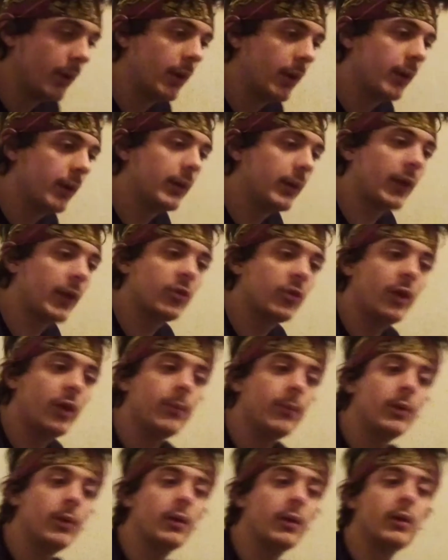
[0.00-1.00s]
Next up,
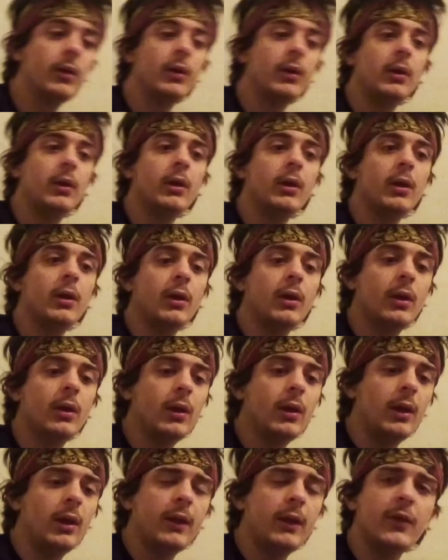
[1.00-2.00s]

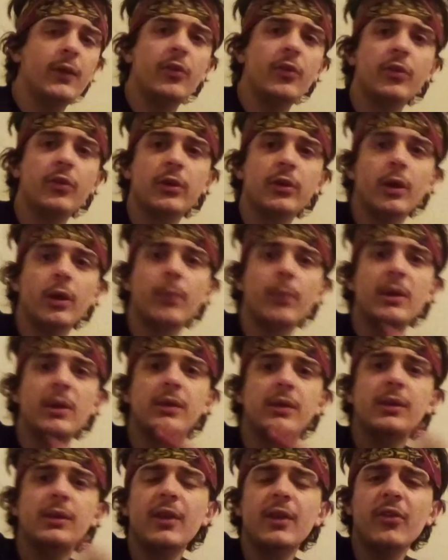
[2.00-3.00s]
this is kind
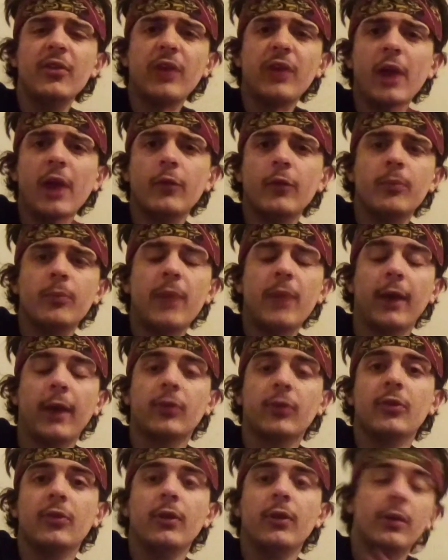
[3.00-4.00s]
of a
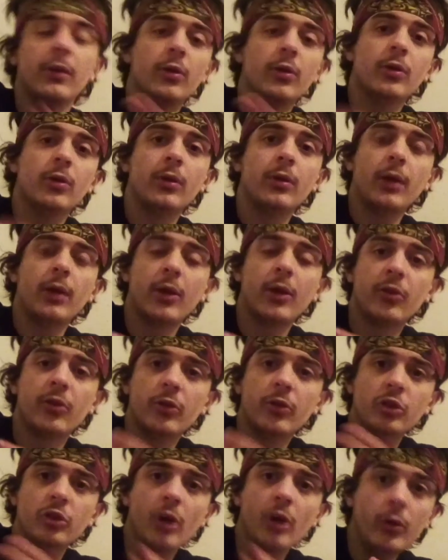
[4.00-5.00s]
mix. It's
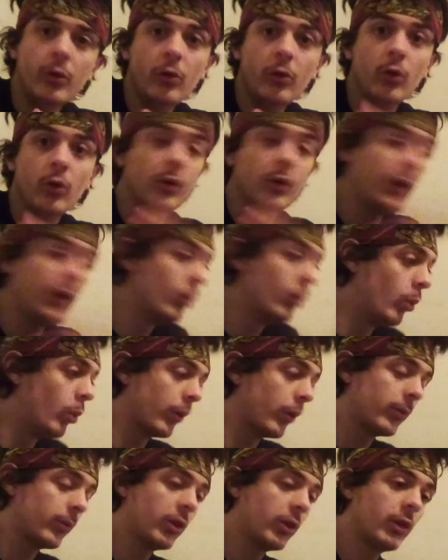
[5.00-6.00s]
shelter and
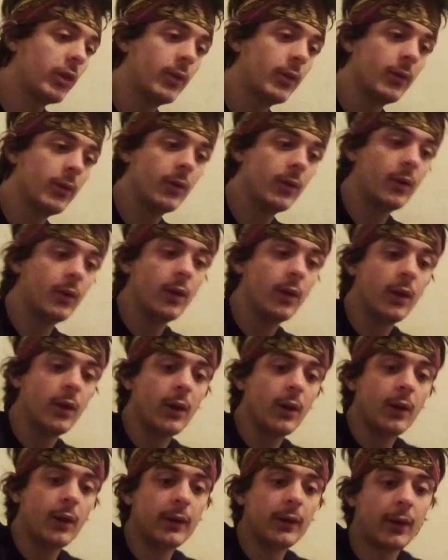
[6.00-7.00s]
warmth.
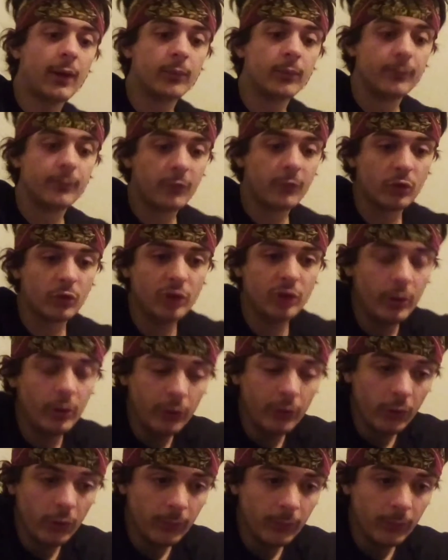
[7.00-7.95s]
Now, for shelter,